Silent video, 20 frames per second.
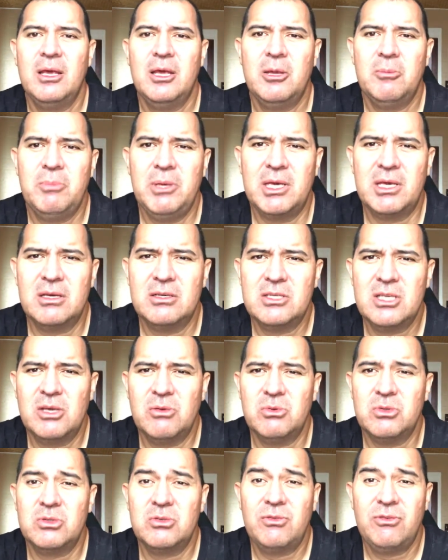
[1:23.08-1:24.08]
because He
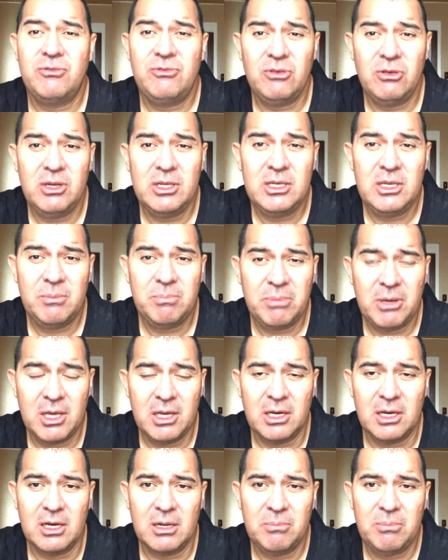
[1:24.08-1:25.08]
was fully
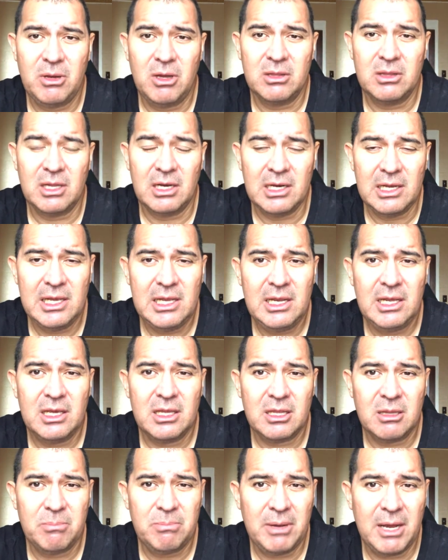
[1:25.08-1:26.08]
dependent upon the leading
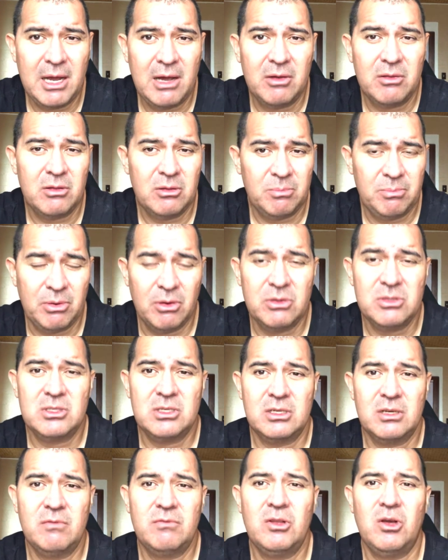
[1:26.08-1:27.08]
and the power and the
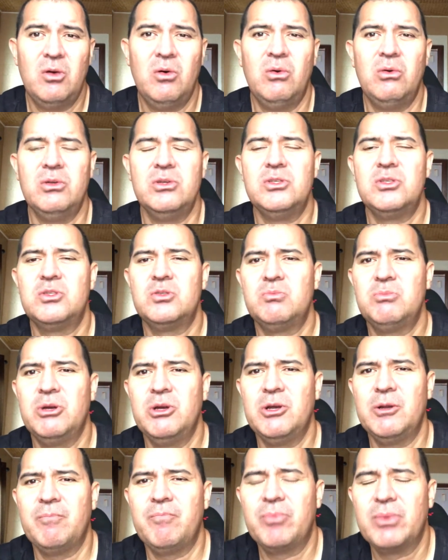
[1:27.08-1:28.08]
person of the Holy
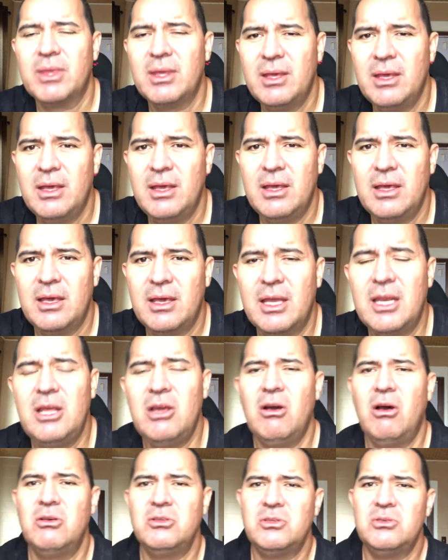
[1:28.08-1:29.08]
Spirit. And He
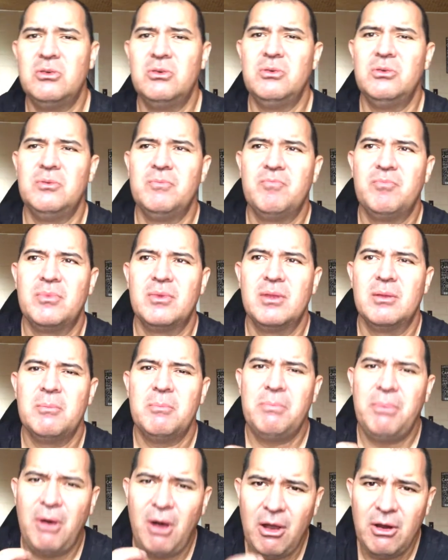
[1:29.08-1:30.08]
also
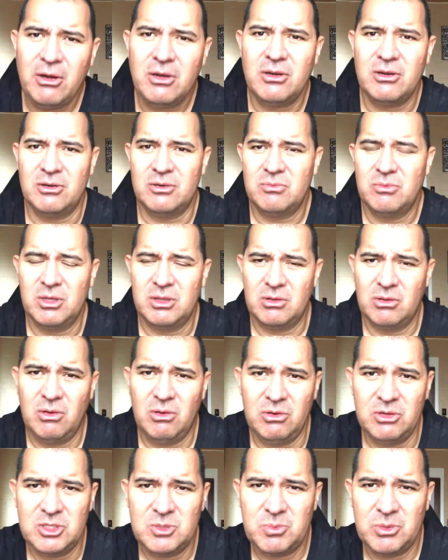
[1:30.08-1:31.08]
partnered with the
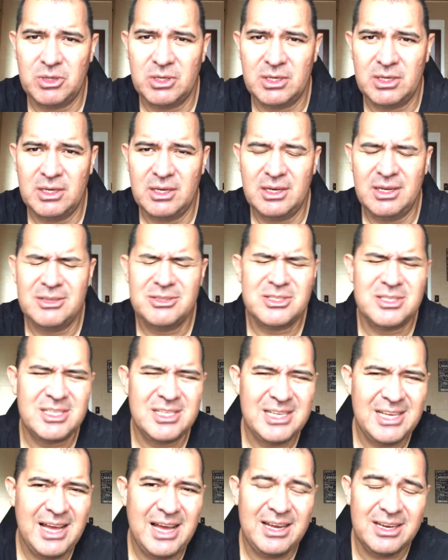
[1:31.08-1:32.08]
Holy Spirit. There's
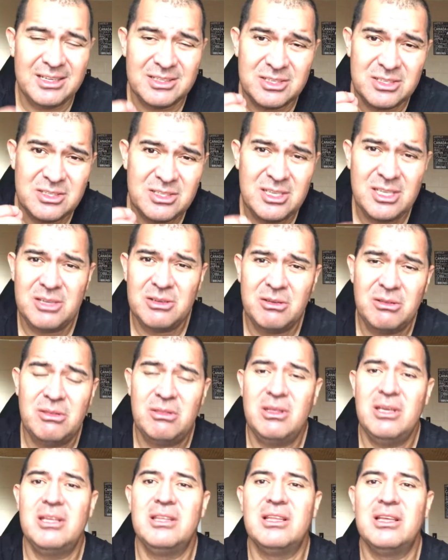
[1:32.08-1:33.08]
not a single
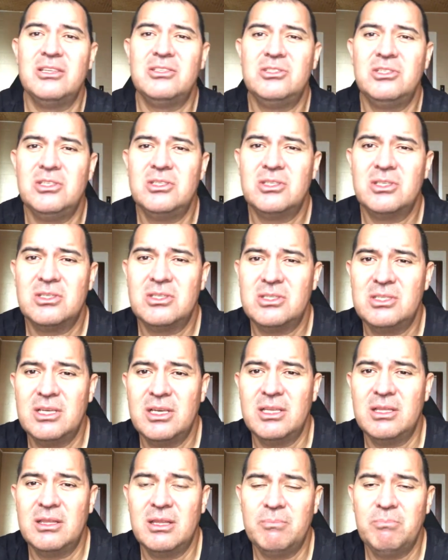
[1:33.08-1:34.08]
thing that Jesus
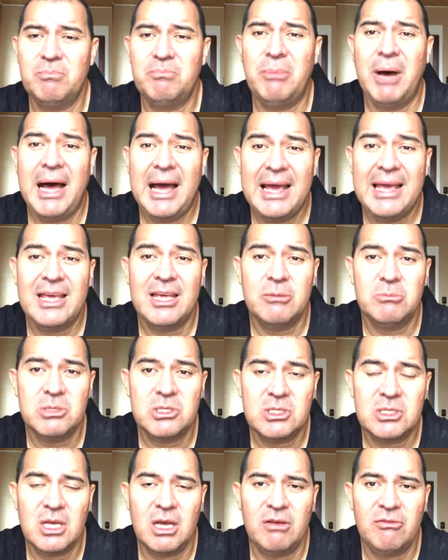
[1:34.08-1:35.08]
did by
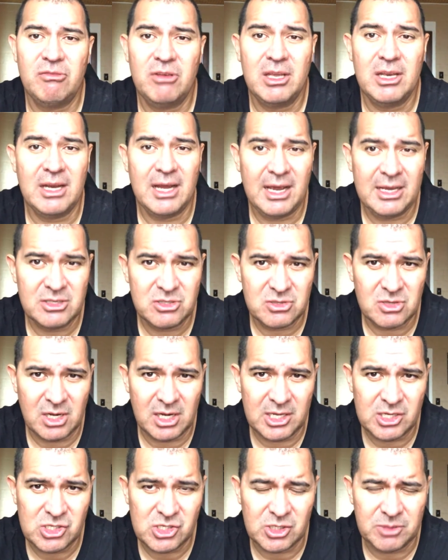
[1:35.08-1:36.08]
Himself in
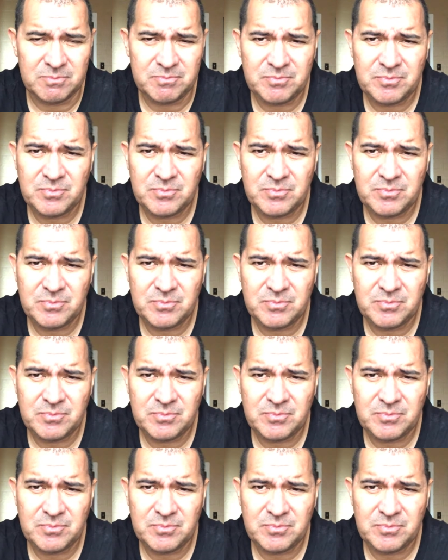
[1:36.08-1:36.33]
isolation.